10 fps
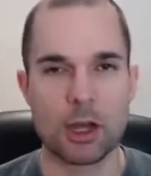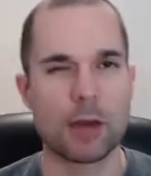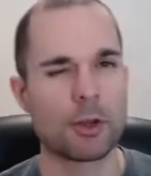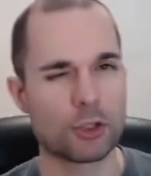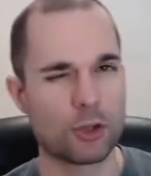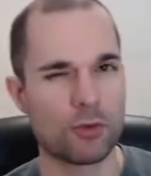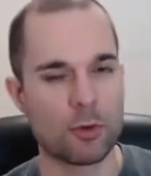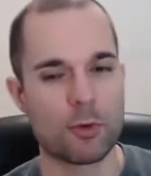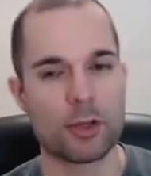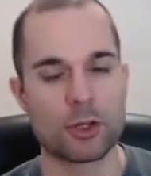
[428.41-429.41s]
I'm not sure if
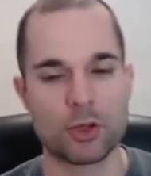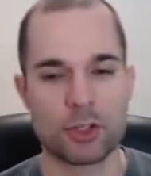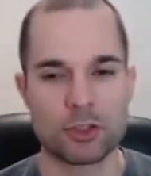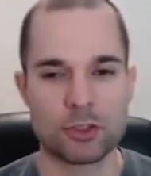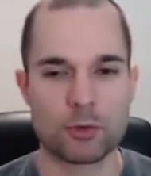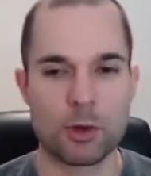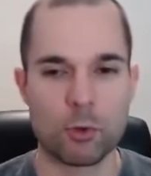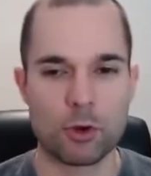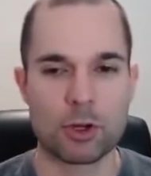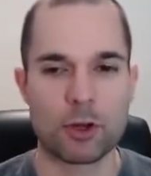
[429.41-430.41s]
armor penetration is the right
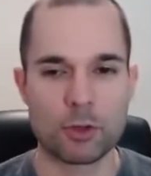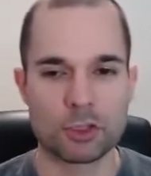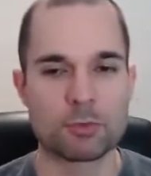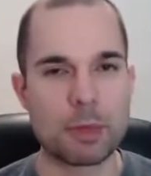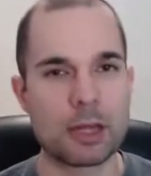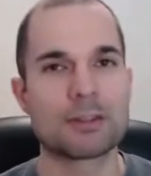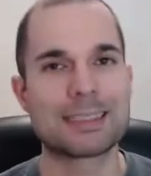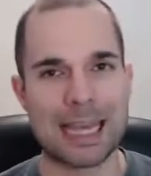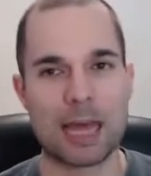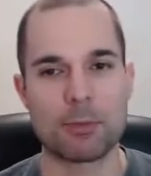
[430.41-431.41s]
word here, but just better
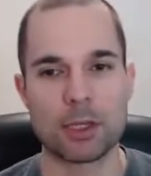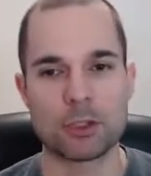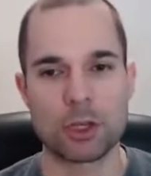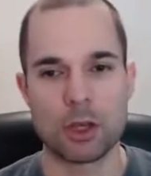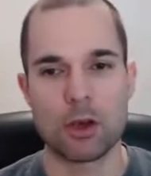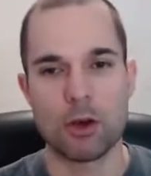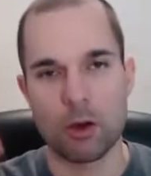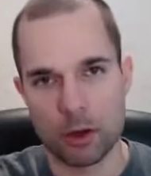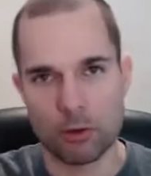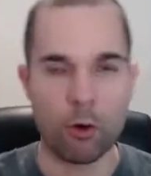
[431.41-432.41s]
damage
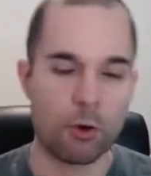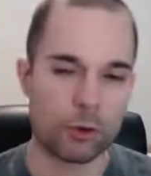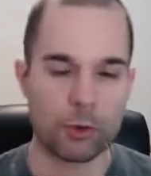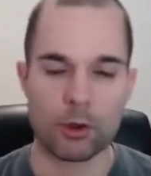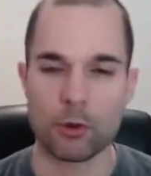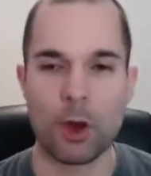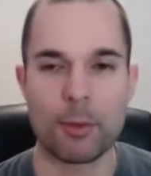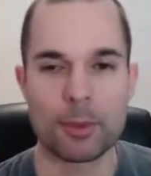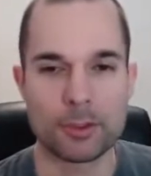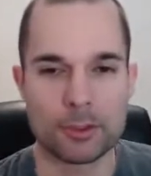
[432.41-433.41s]
on all your other
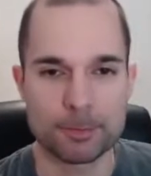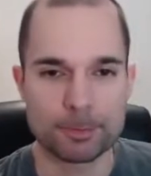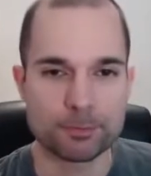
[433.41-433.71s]
weapons.